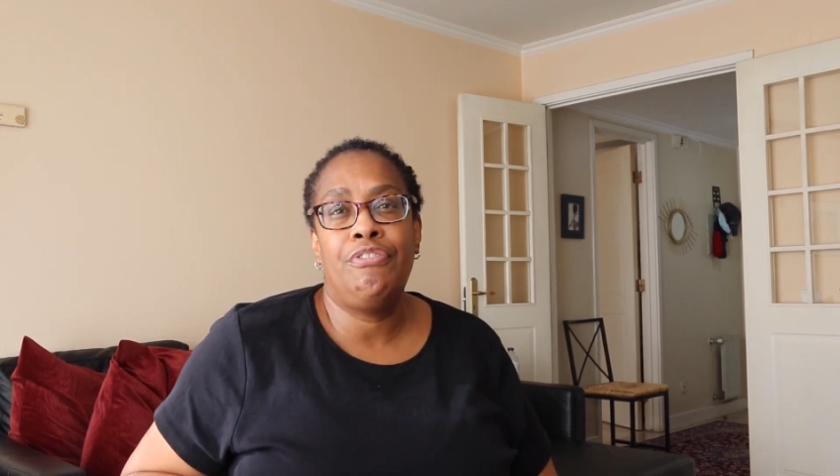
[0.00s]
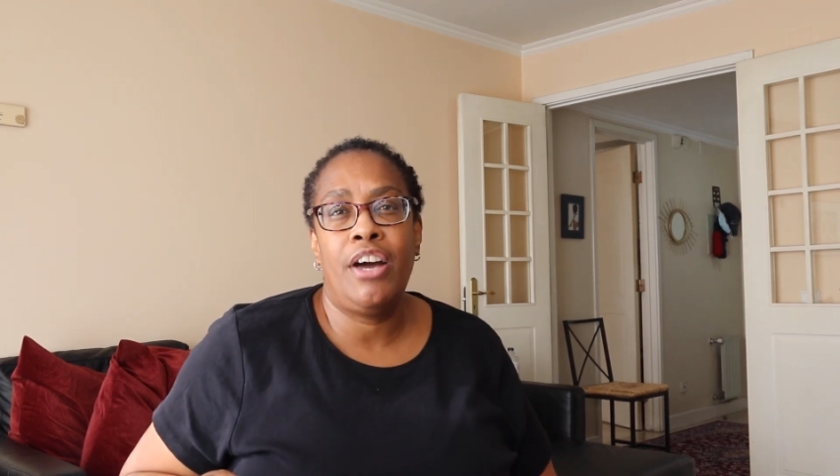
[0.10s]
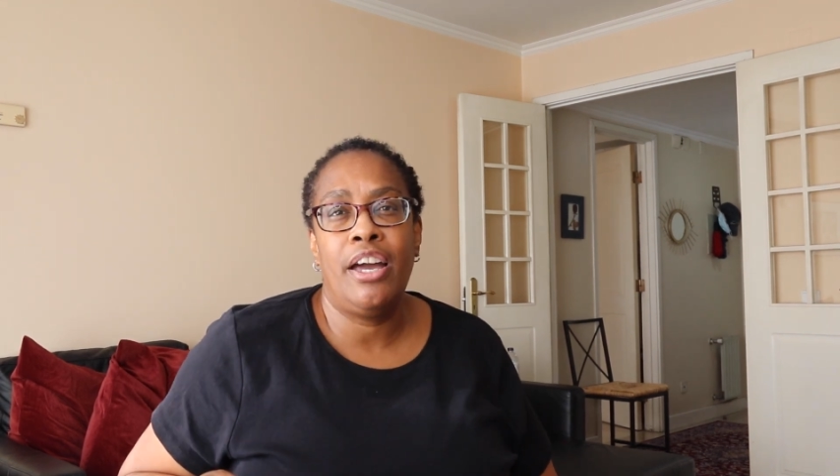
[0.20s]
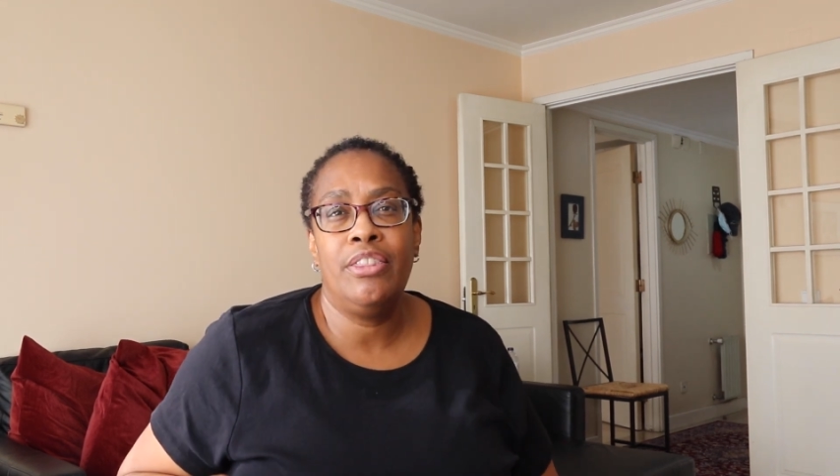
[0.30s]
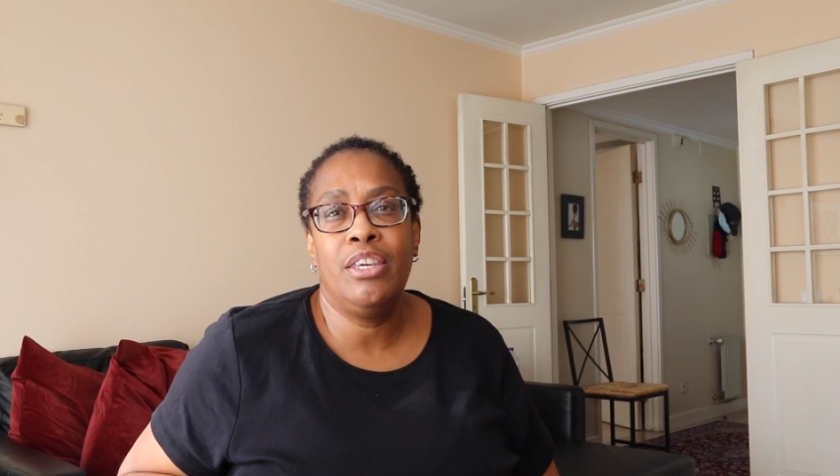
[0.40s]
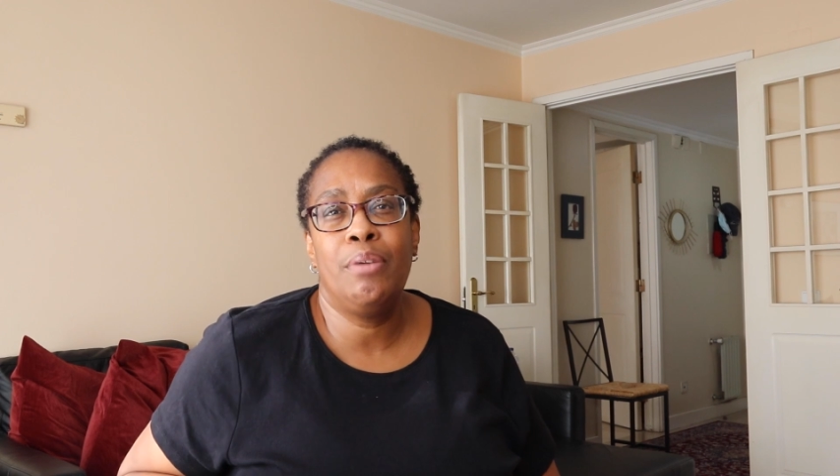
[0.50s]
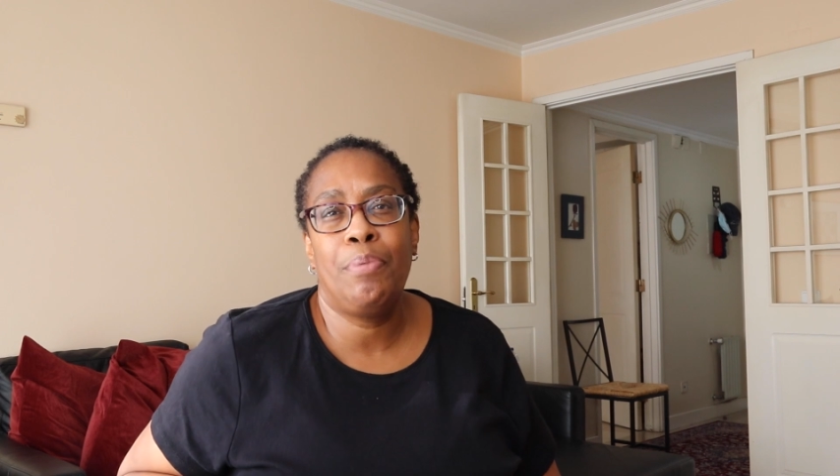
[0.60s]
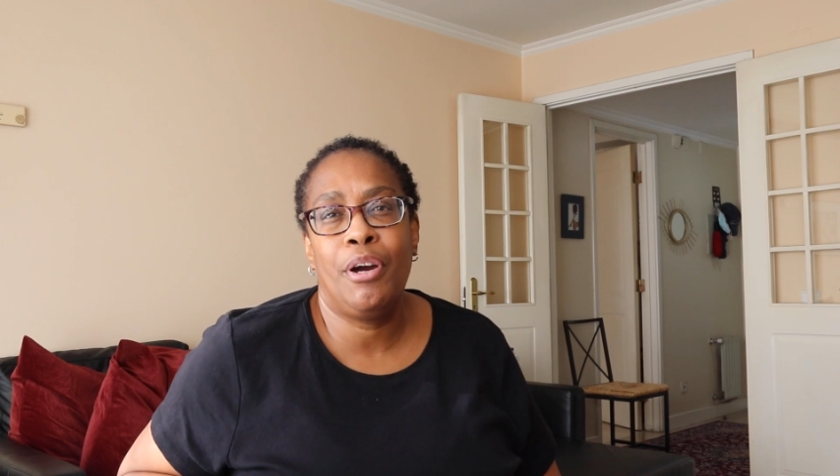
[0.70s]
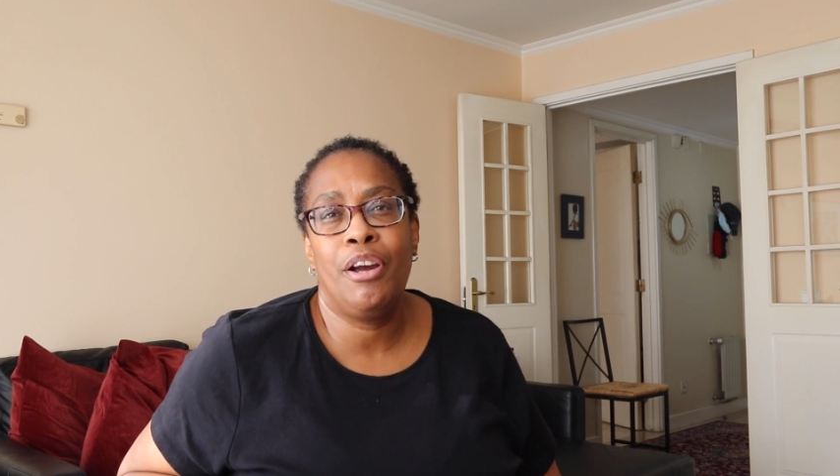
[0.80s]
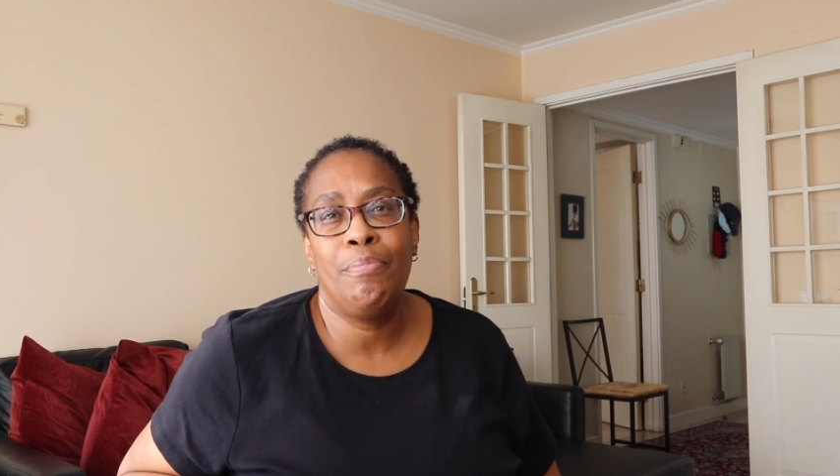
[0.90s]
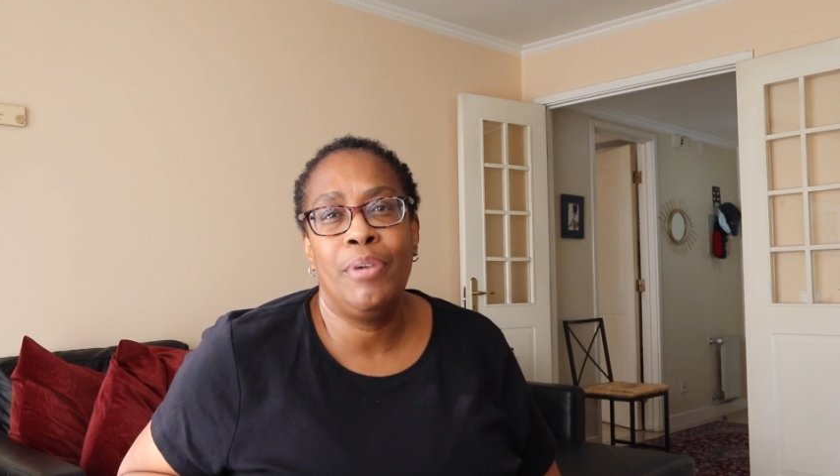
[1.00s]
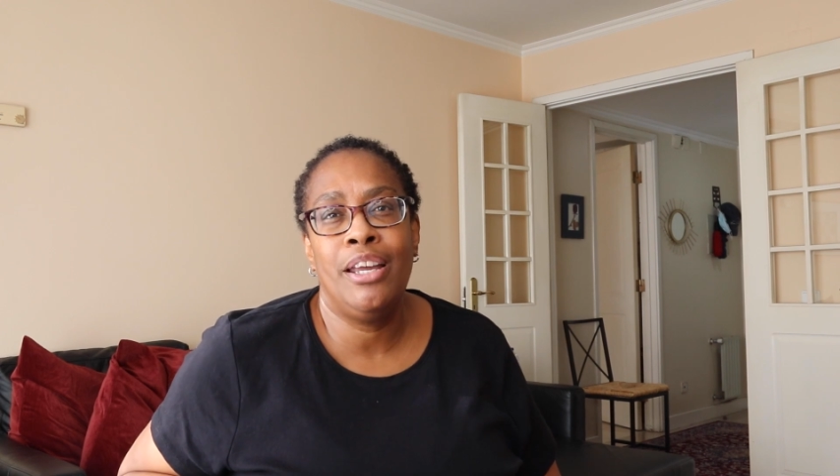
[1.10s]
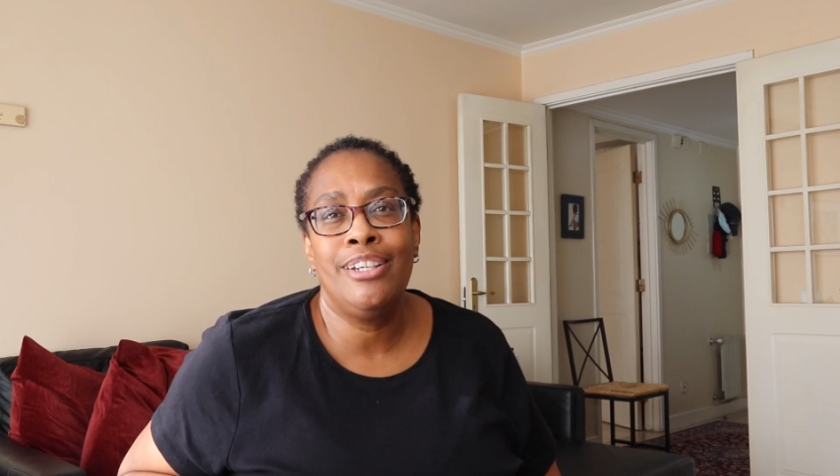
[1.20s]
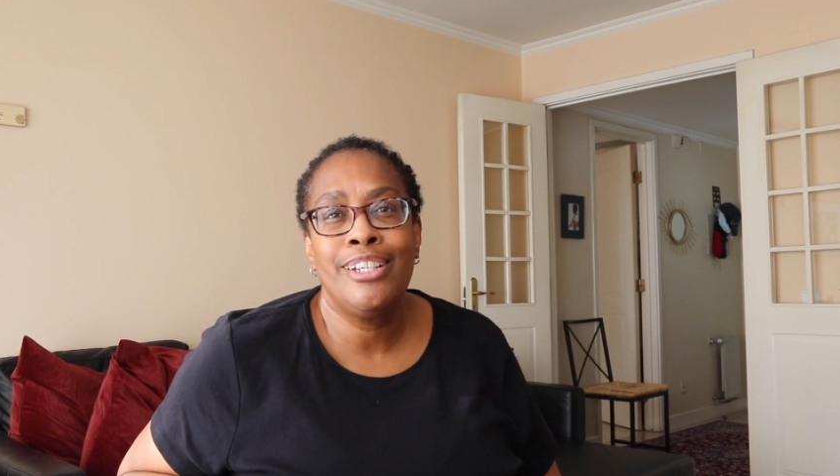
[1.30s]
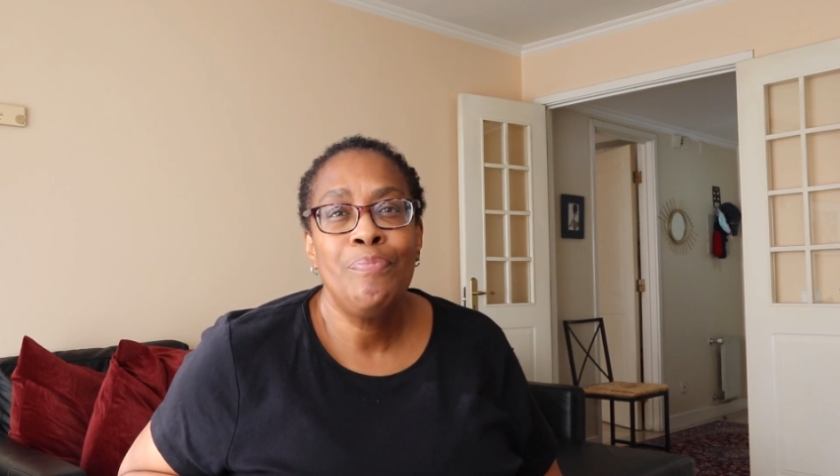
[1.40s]
find the
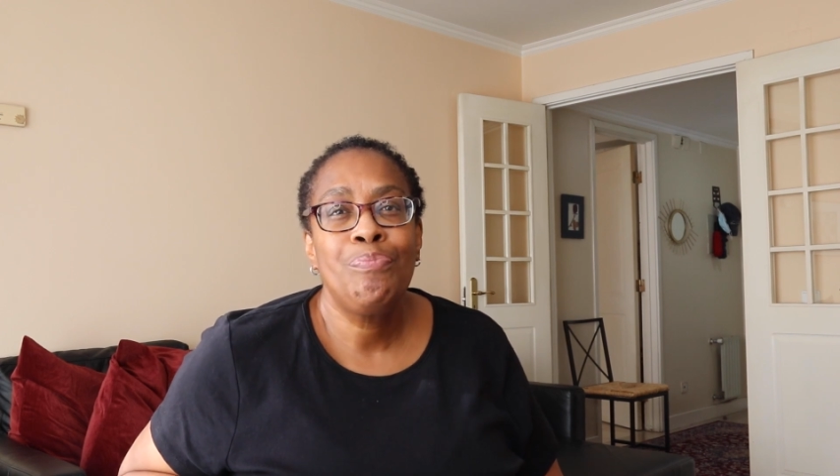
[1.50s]
apartment